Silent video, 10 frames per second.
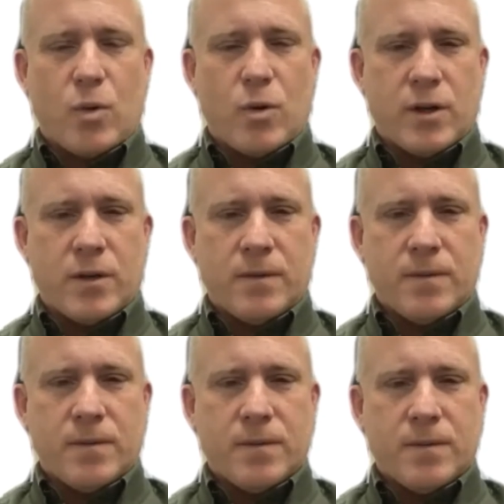
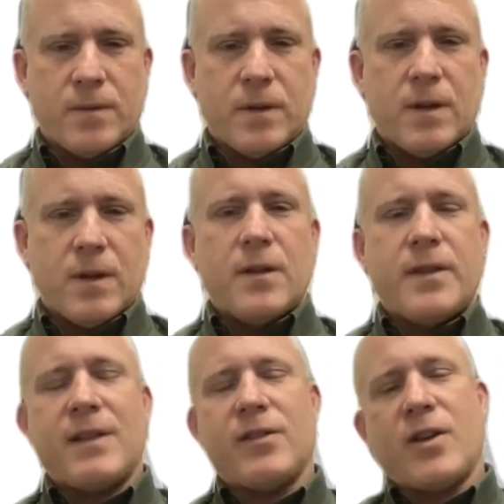disorder
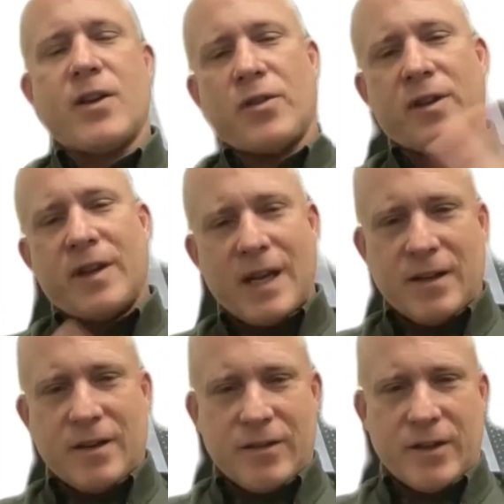that's causing
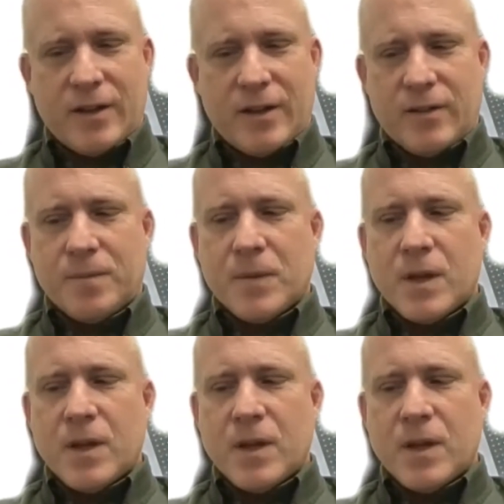kidney disease.